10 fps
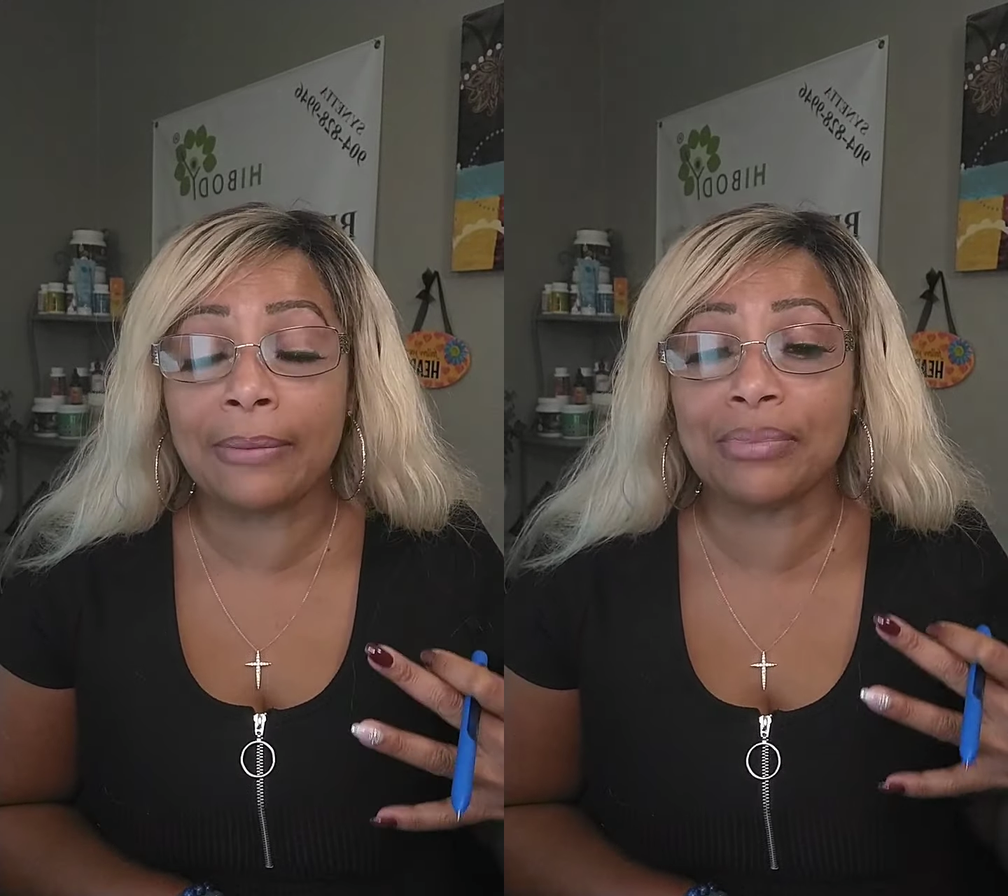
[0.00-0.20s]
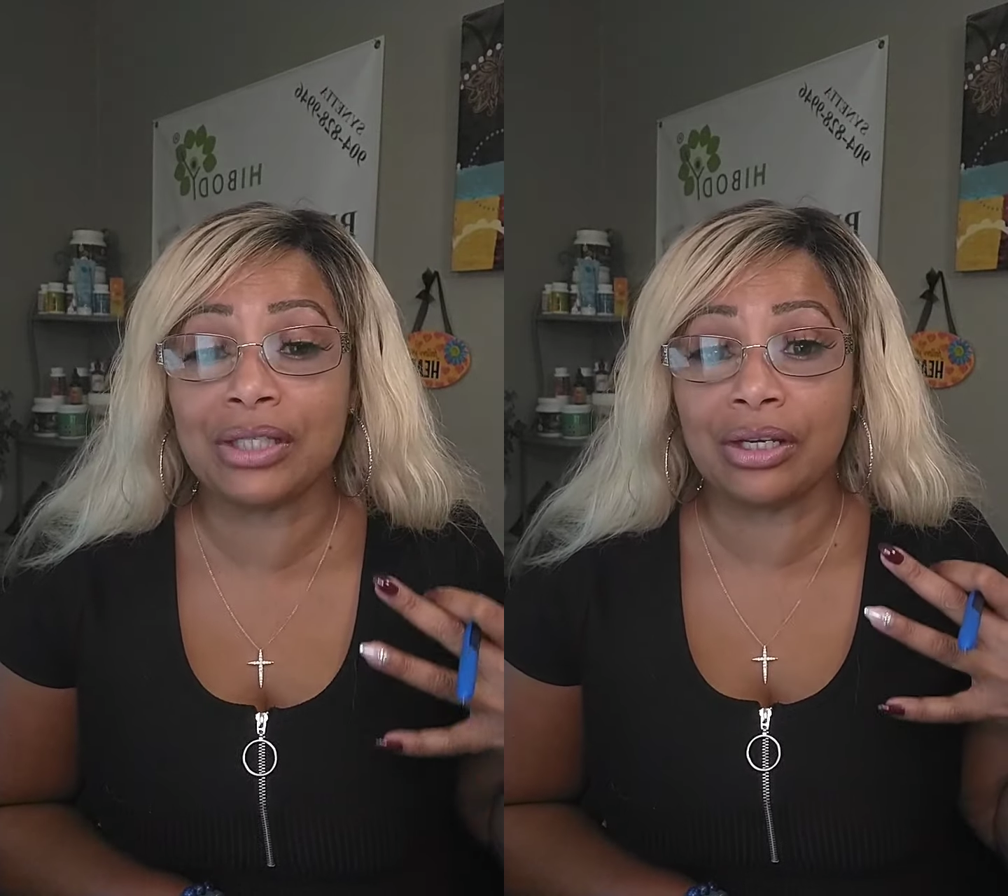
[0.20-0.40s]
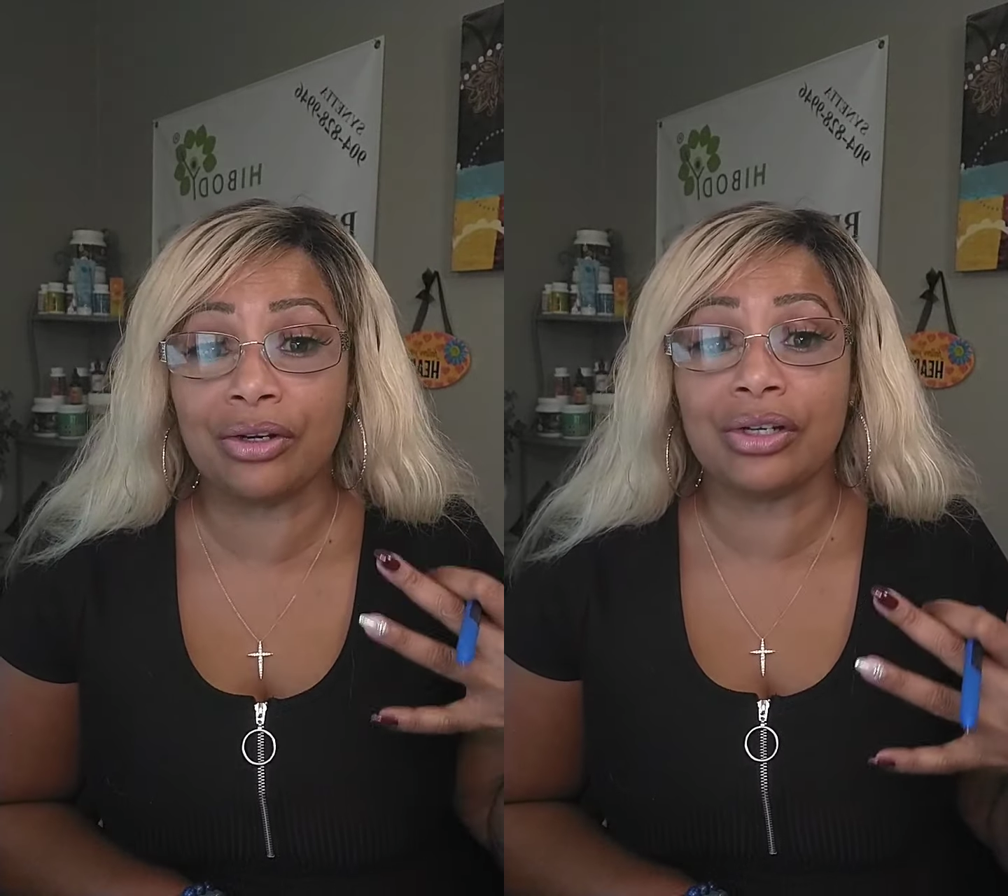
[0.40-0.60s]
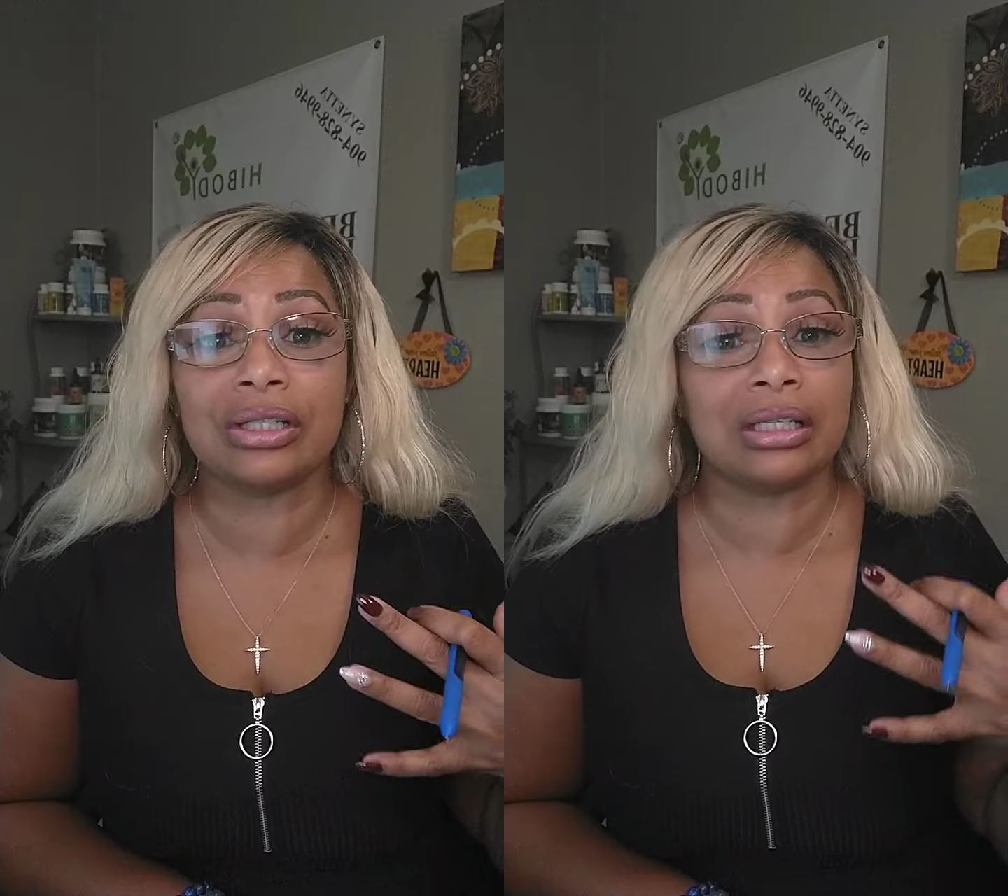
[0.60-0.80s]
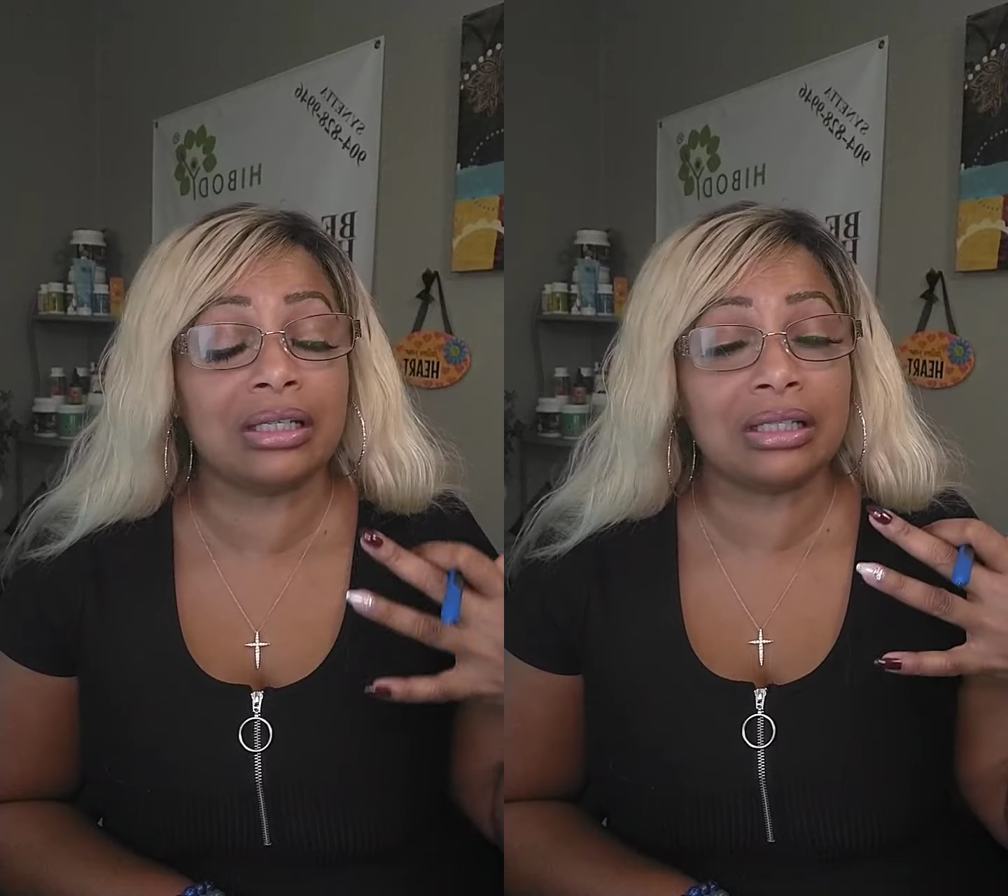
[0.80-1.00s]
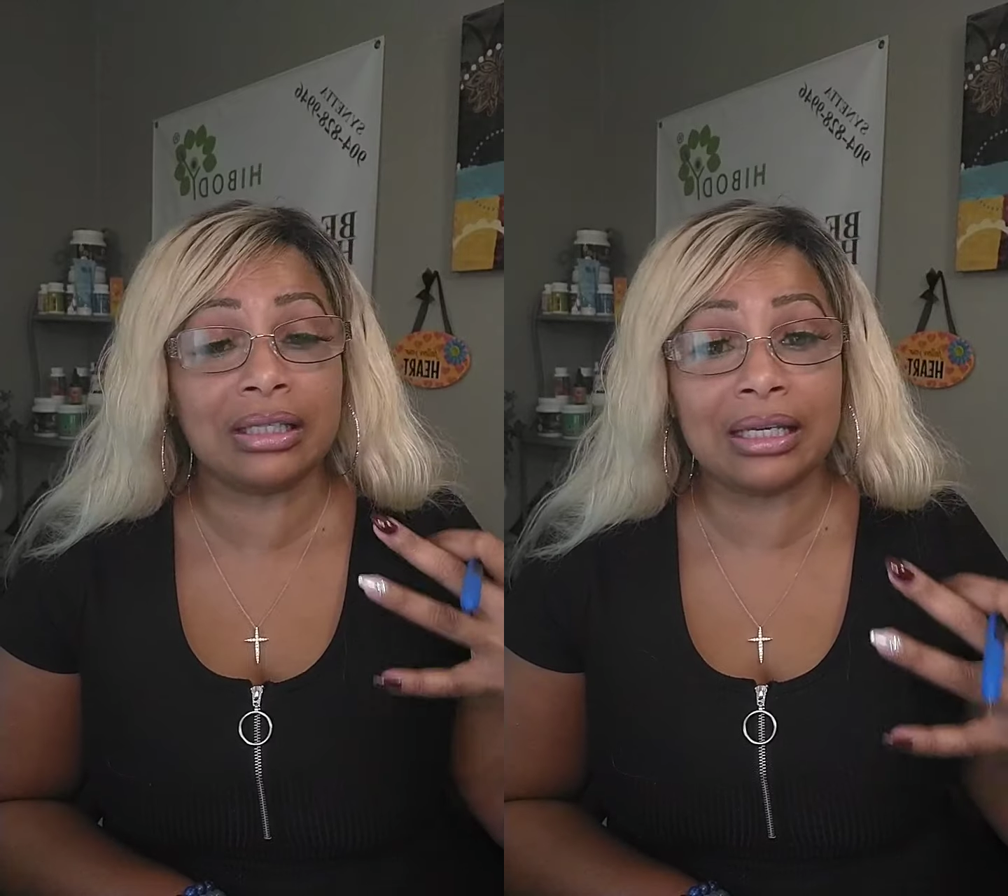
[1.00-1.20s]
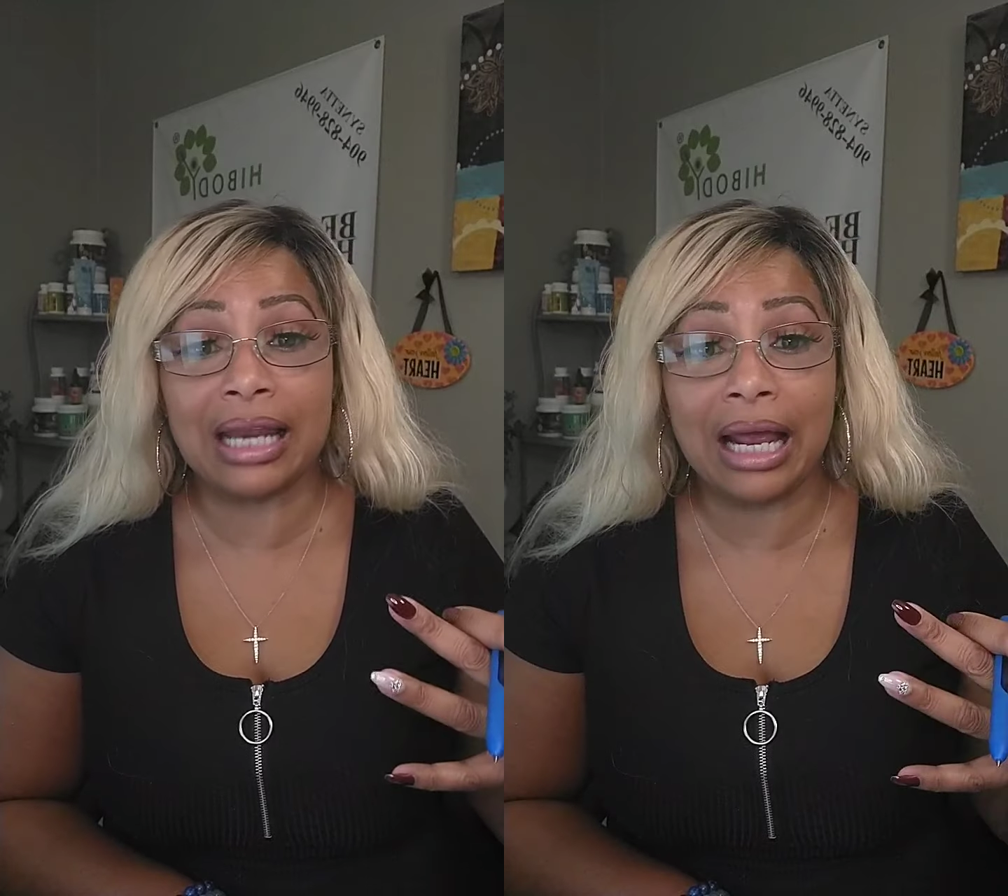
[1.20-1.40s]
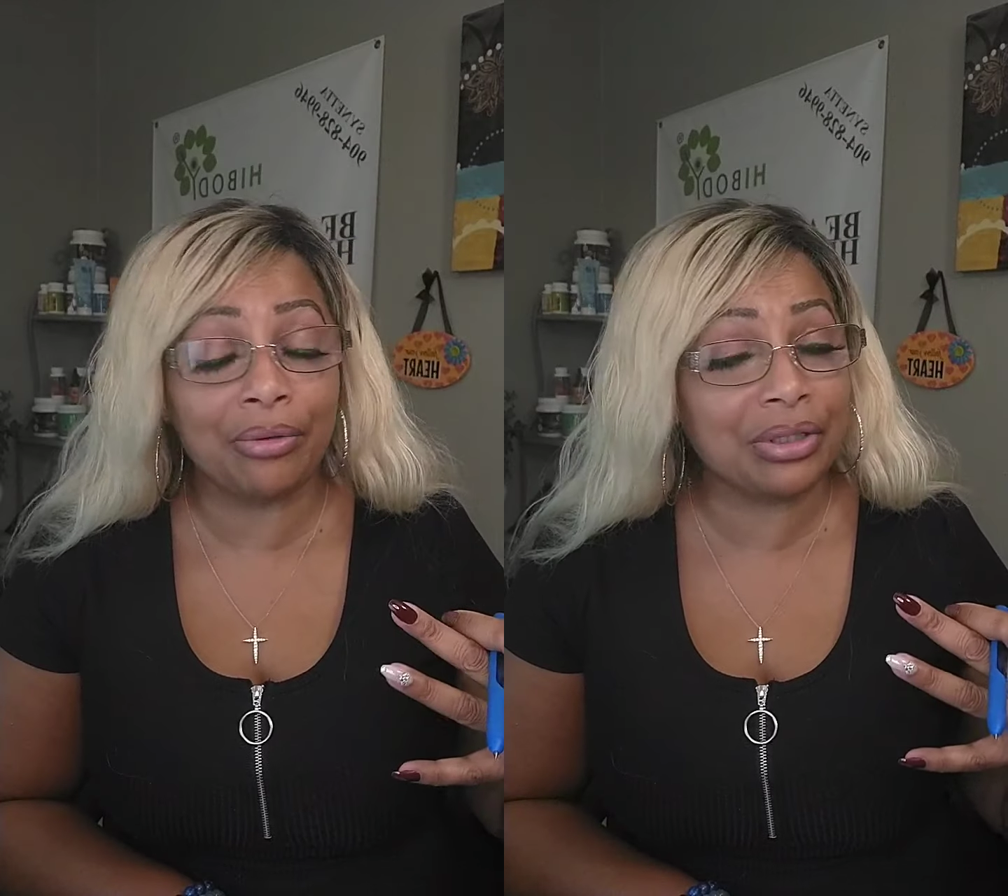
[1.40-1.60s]
I'm serious and it's 10
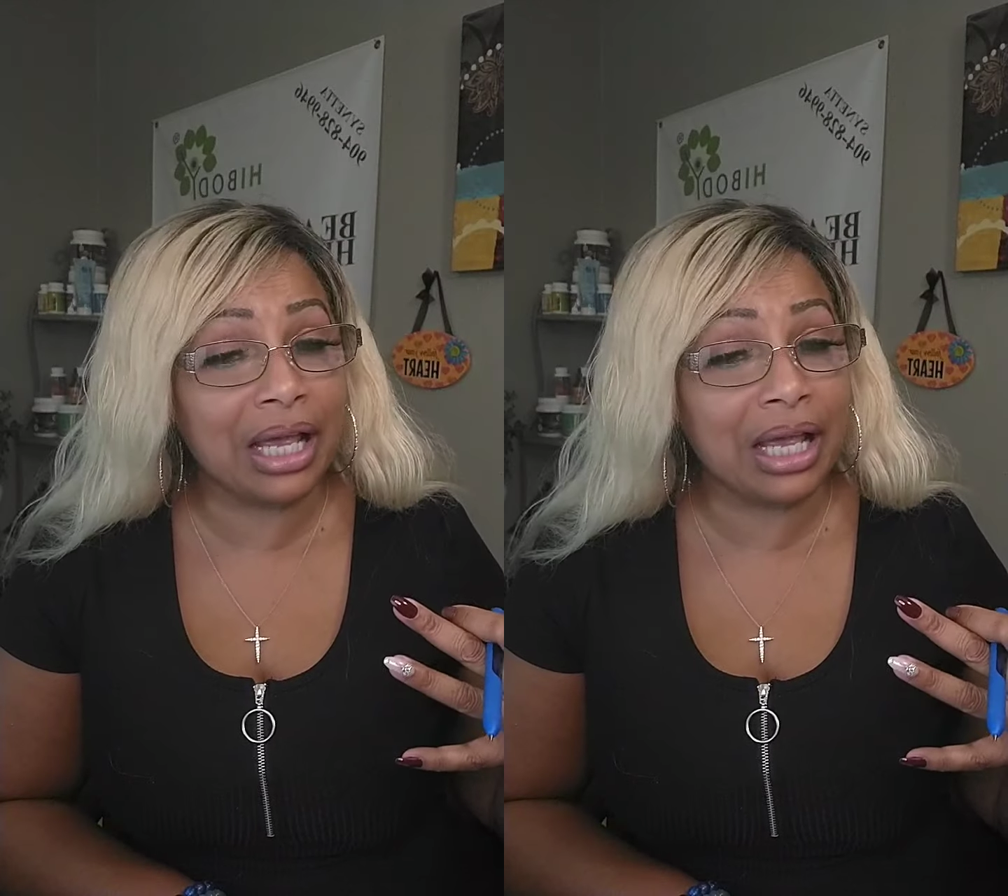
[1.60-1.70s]
hours.